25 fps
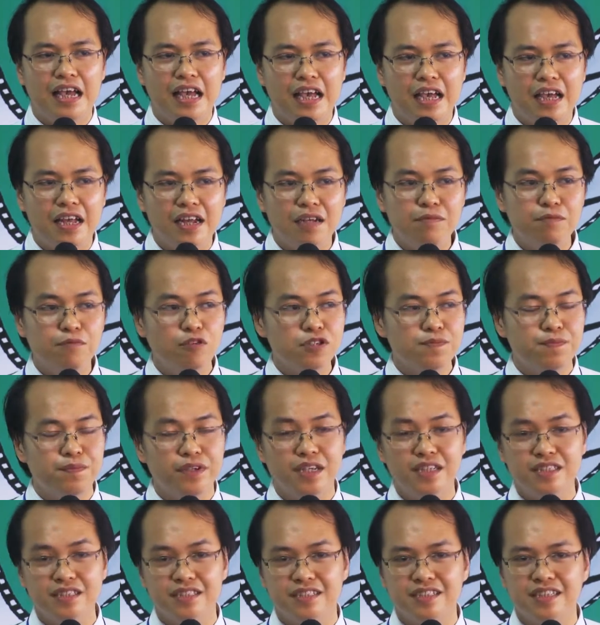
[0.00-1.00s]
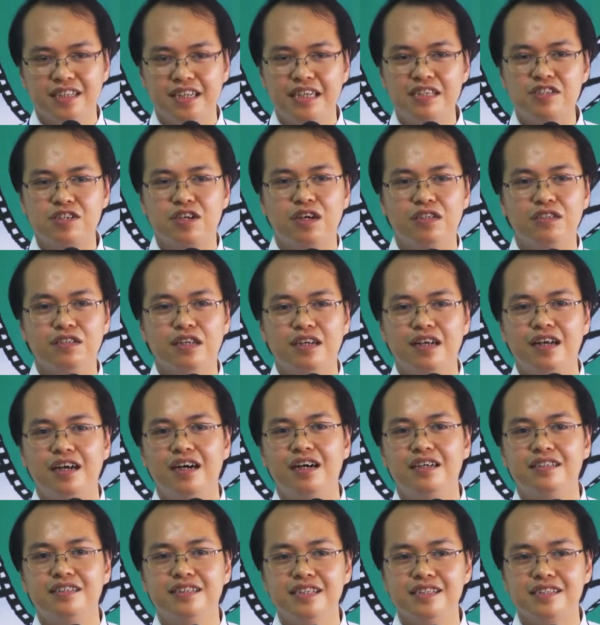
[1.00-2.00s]
Erasmus Plus is
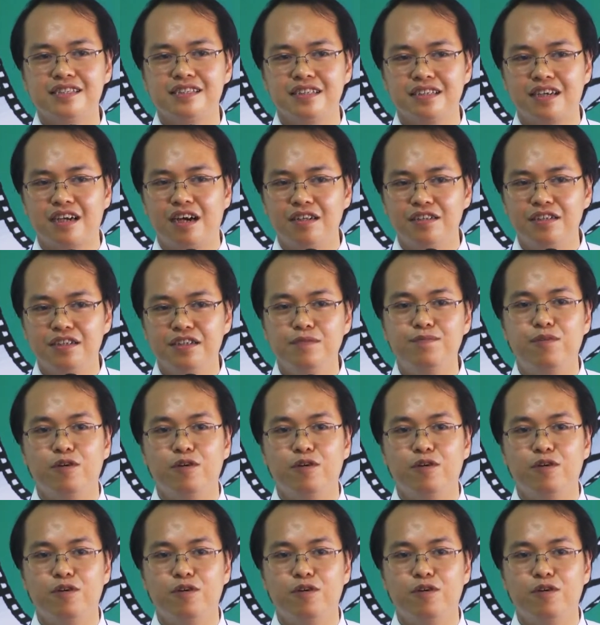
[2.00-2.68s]
the continuing